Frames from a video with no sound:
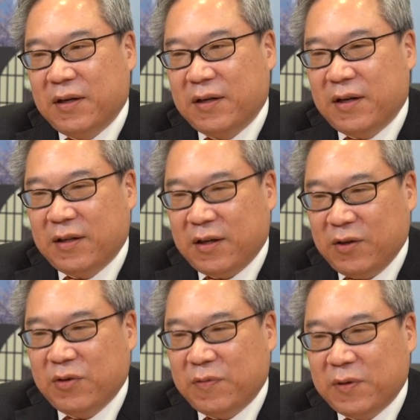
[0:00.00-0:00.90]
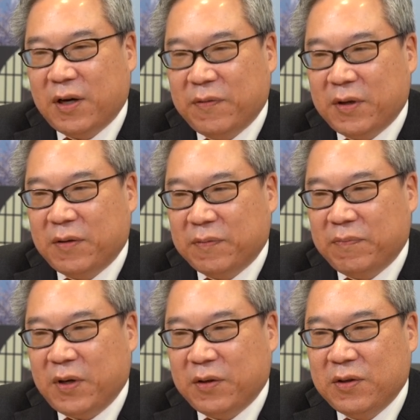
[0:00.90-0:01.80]
And you will have a
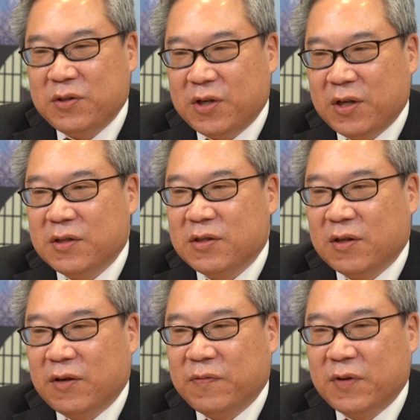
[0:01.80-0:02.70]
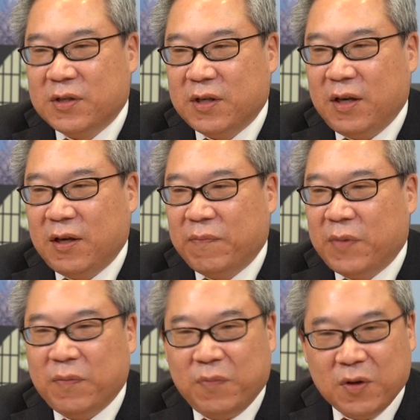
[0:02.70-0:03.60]
very good chance of seeing a
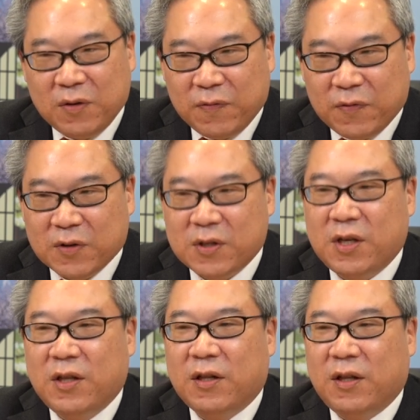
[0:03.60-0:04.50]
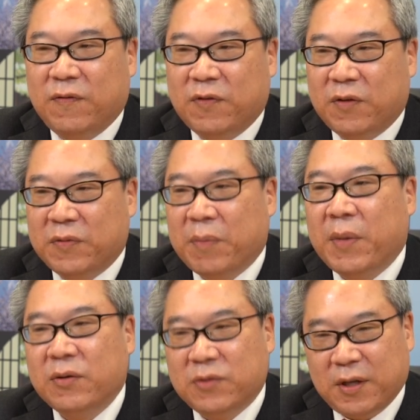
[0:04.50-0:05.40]
very beautiful scenery from the
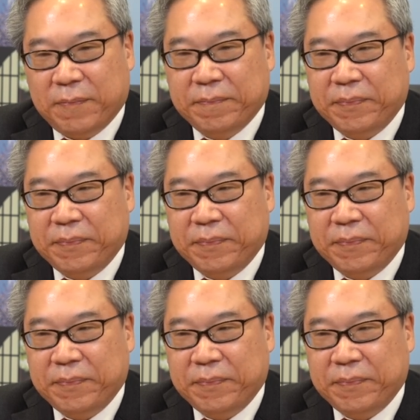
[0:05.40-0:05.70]
mountain.